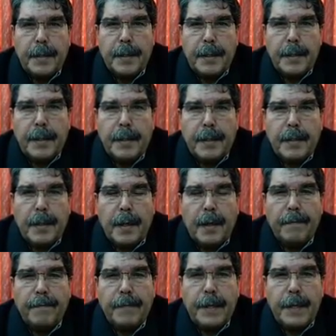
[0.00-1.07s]

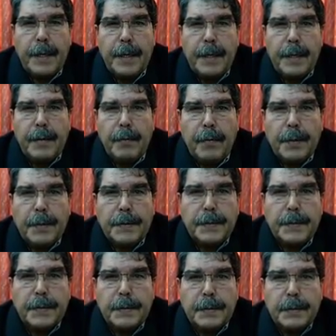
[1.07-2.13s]
Afrin area was